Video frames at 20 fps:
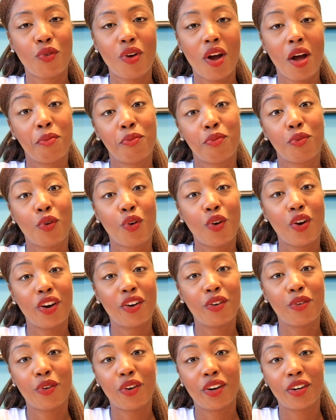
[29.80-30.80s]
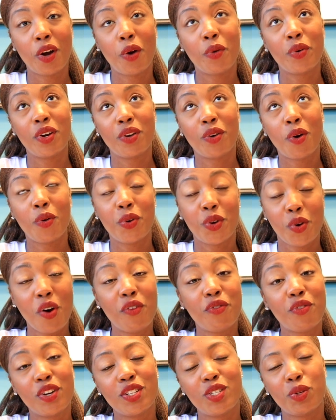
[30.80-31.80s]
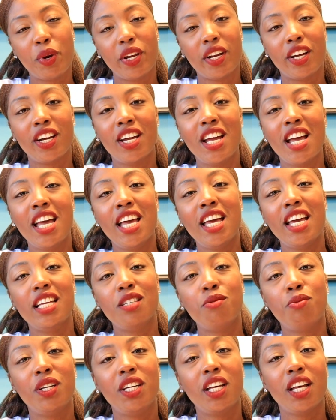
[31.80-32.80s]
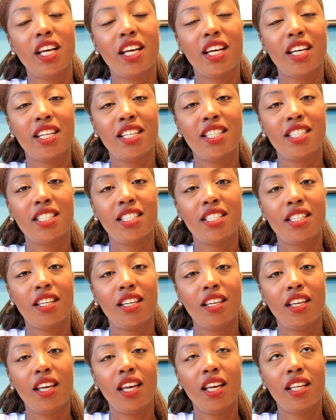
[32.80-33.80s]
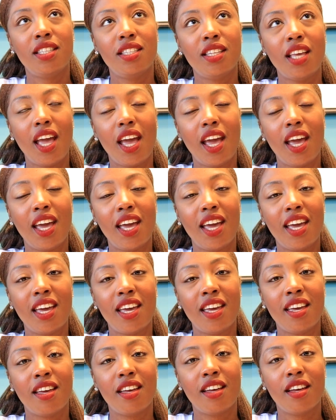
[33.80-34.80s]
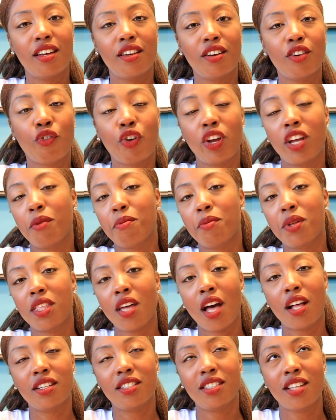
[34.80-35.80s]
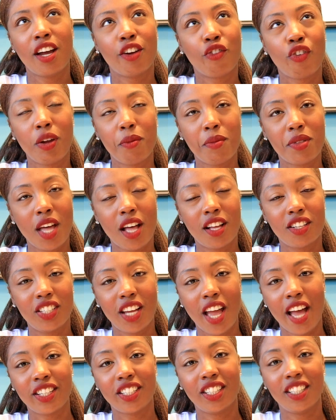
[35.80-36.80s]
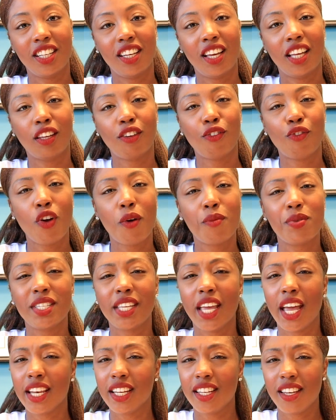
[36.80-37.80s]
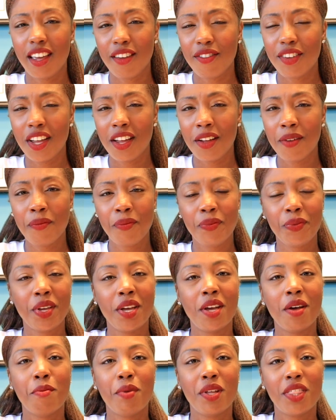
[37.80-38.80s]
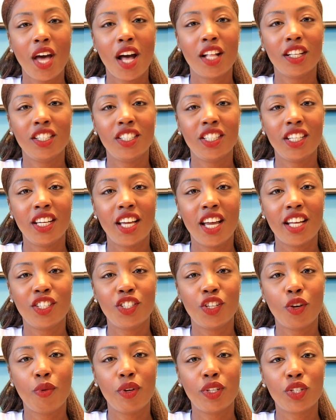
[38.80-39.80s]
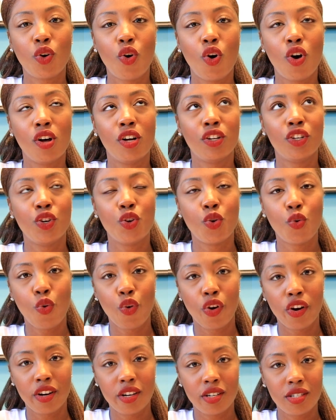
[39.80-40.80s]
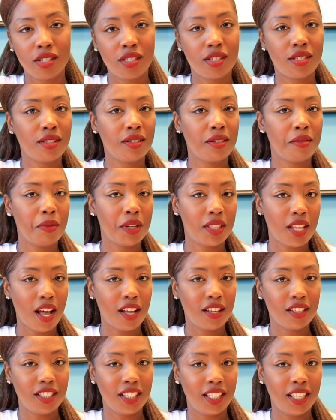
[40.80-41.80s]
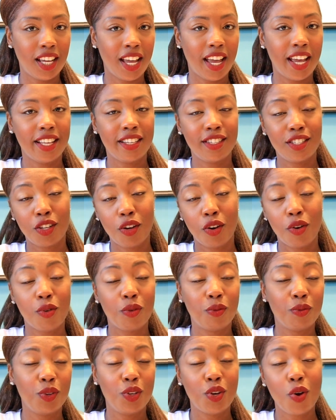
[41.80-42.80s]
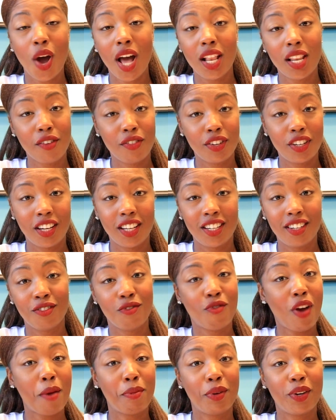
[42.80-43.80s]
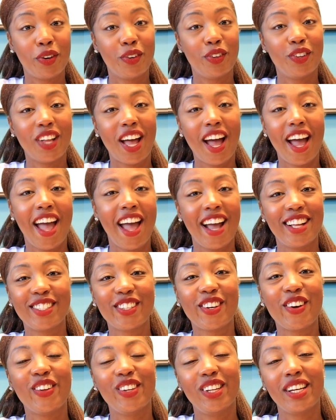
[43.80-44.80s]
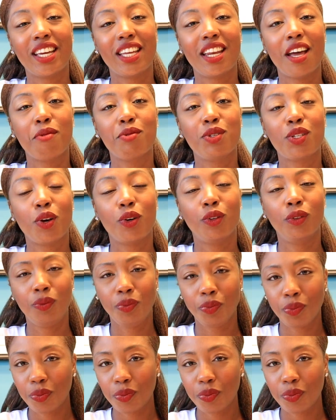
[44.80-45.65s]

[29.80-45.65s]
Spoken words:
uproar or going off on Twitter, is because it's a Greek mythology. It's not Greek mythology, actually. It's from Scandinavia mythology, and so it's called Norse mythology. And so, I love a good rabbit hole. I had to go look it up. So